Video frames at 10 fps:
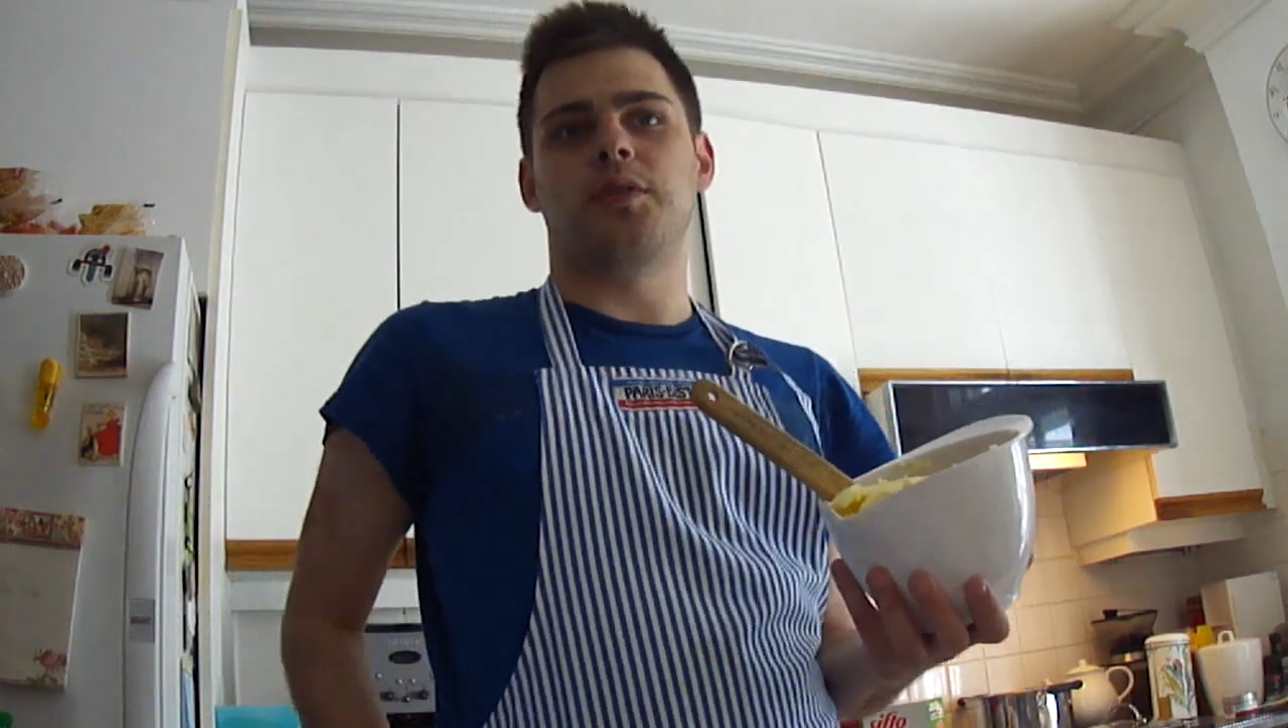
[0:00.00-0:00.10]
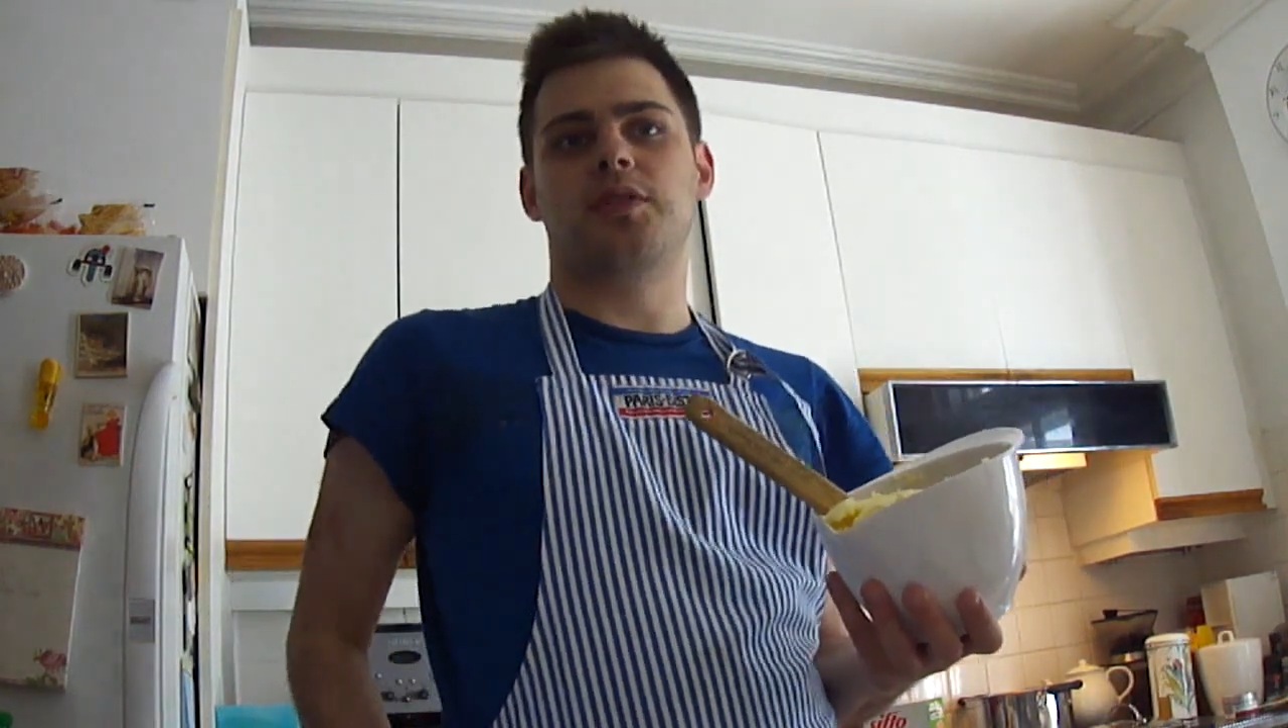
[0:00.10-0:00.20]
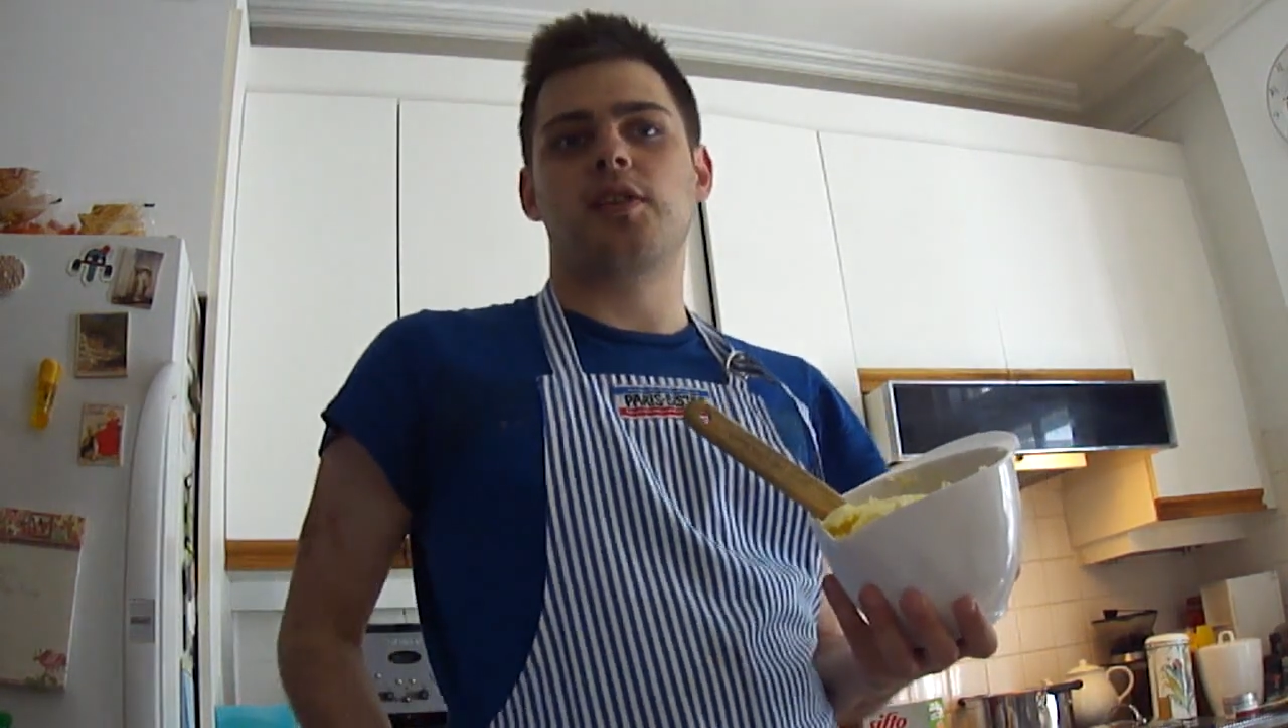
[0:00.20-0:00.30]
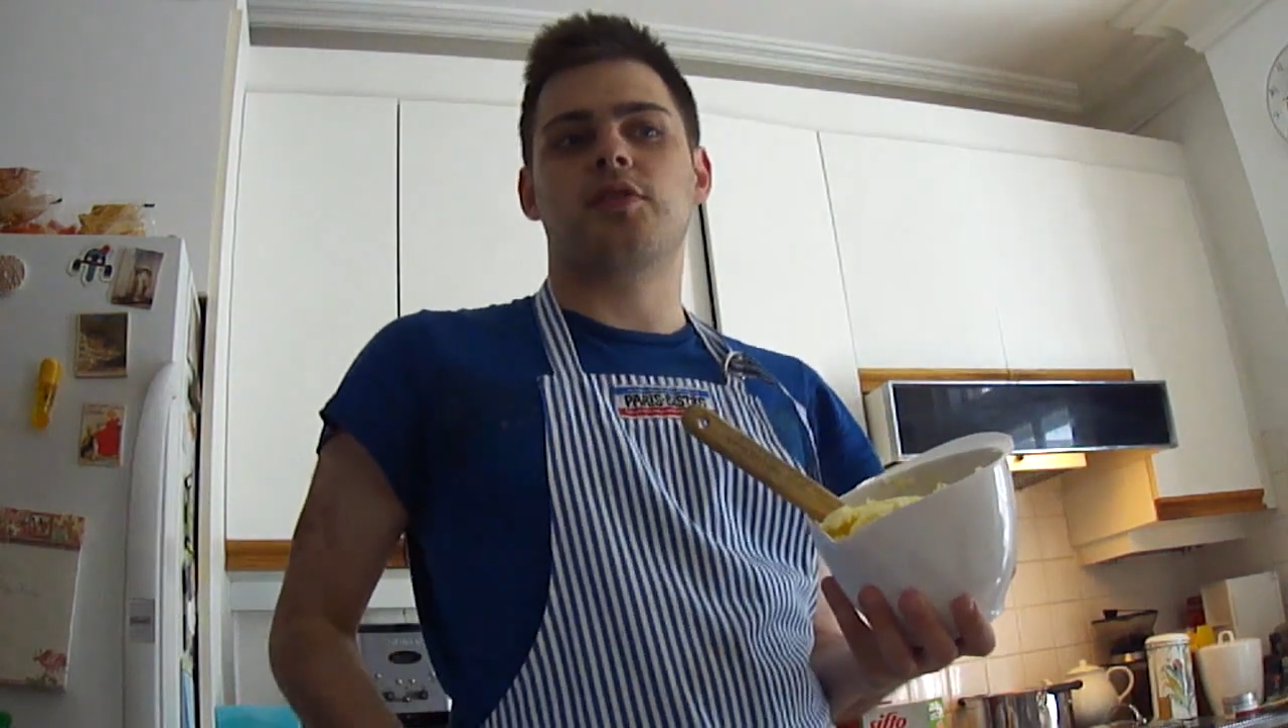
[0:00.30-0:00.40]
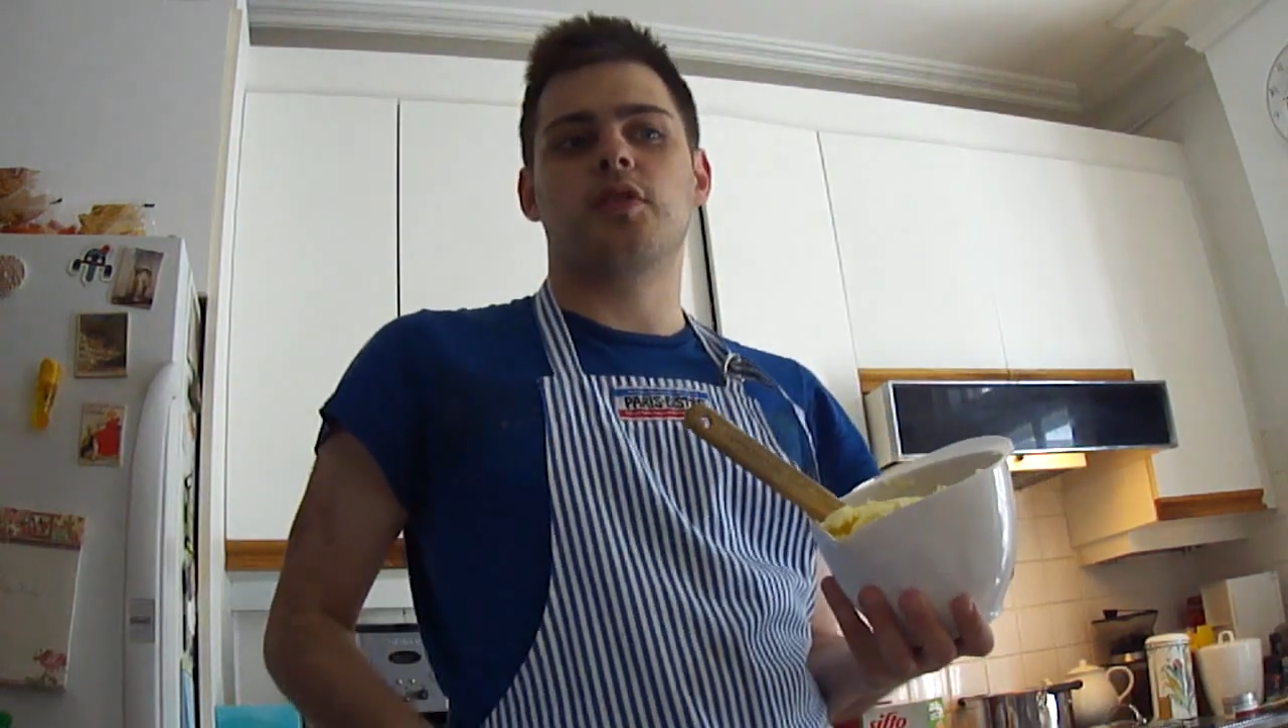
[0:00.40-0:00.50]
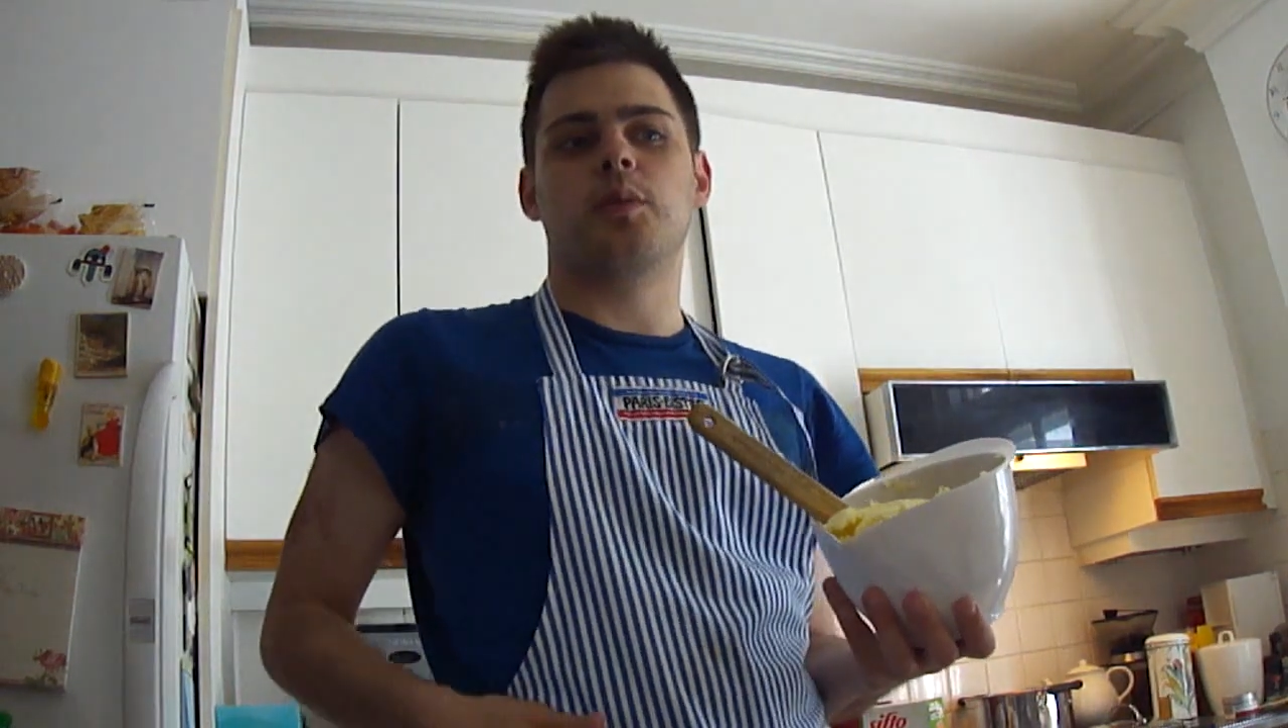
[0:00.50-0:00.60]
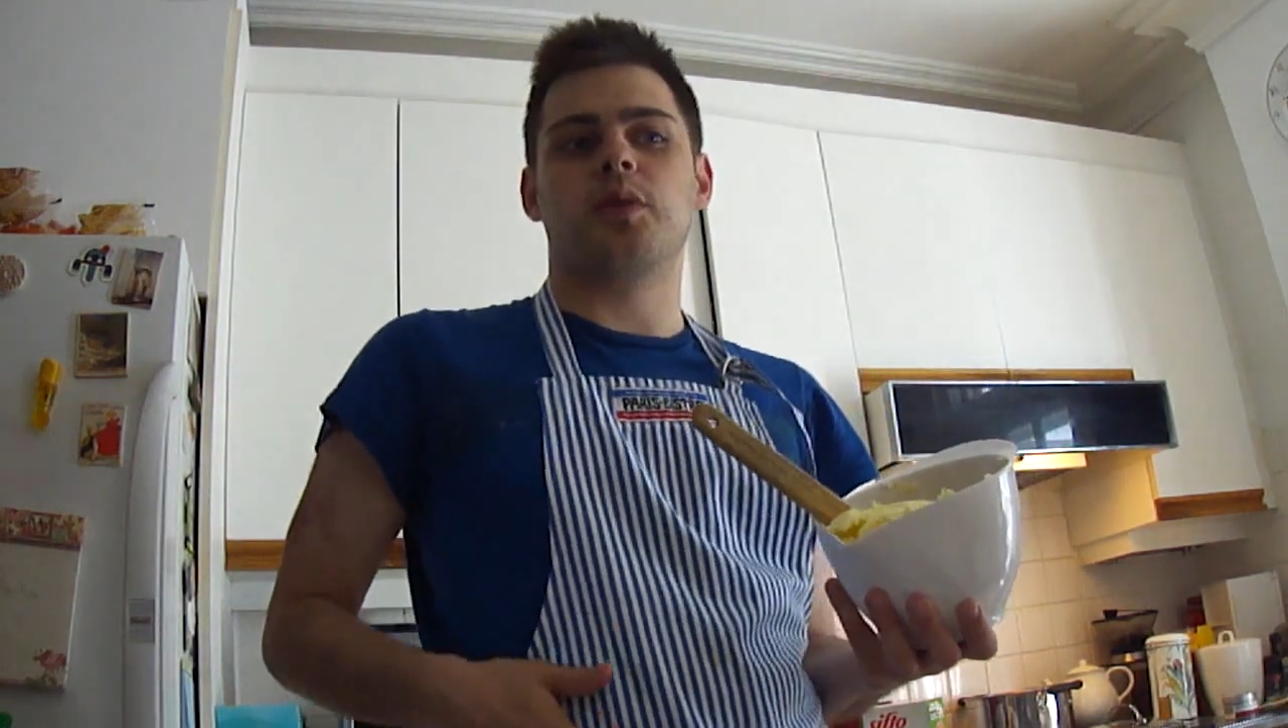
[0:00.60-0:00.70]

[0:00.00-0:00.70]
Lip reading: seasoned